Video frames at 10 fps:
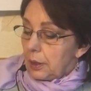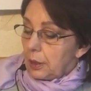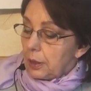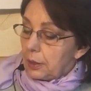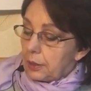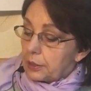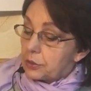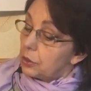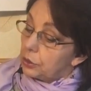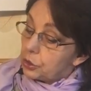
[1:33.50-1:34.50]
And
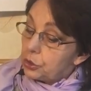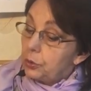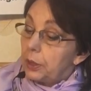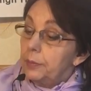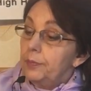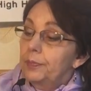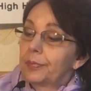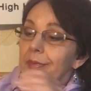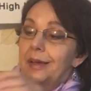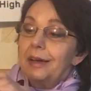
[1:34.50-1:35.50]
that's all there's to it.
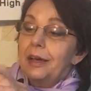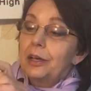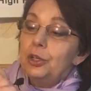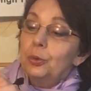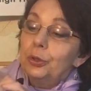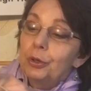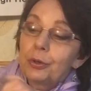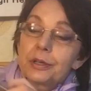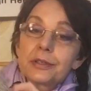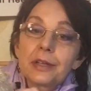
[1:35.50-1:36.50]
And you will
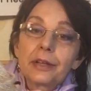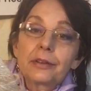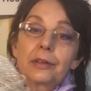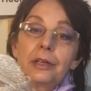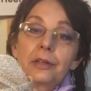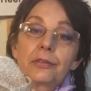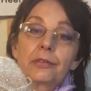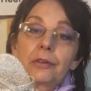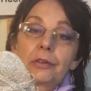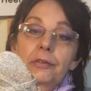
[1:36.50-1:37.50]
notice that
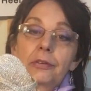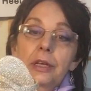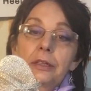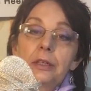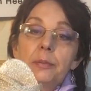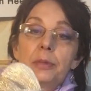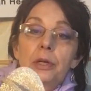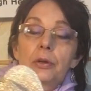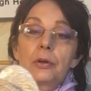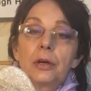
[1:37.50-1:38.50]
it's slightly
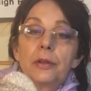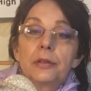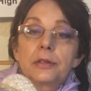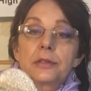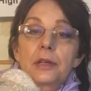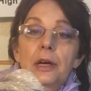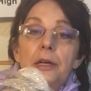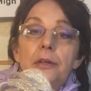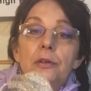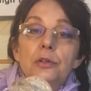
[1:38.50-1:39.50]
bigger on this
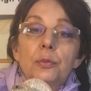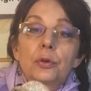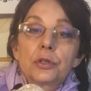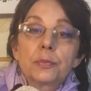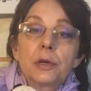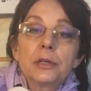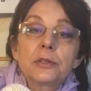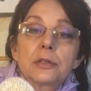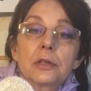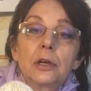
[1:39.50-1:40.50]
side. There's more
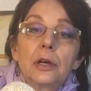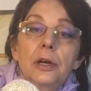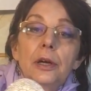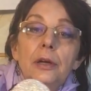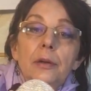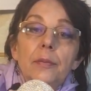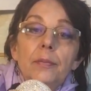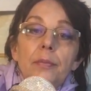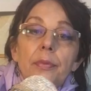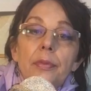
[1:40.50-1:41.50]
space on
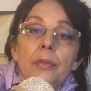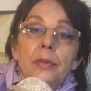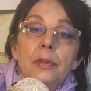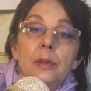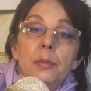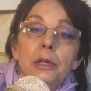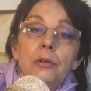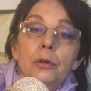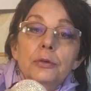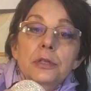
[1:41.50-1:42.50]
the big
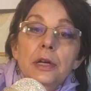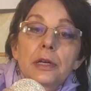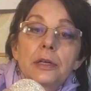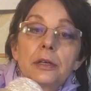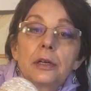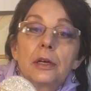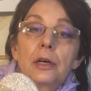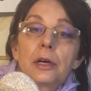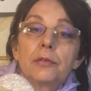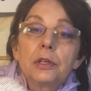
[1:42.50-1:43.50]
toe side
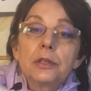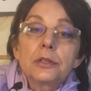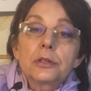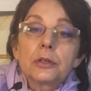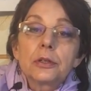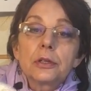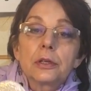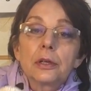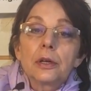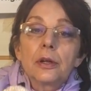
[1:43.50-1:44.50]
of the insert
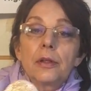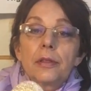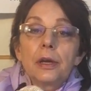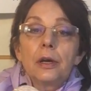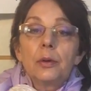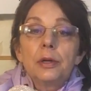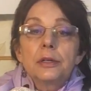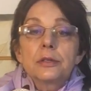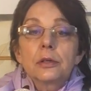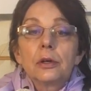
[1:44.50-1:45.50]
than there
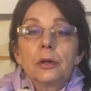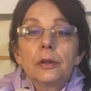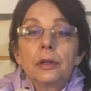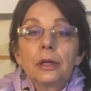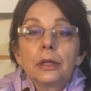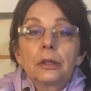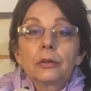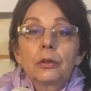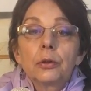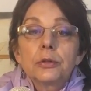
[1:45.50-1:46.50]
is on the little
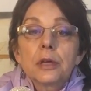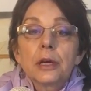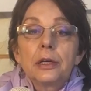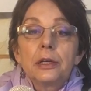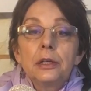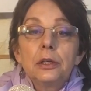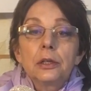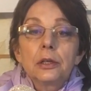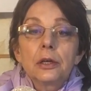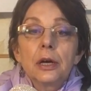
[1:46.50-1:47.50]
toe side
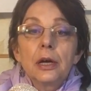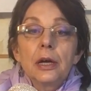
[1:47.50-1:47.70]
here.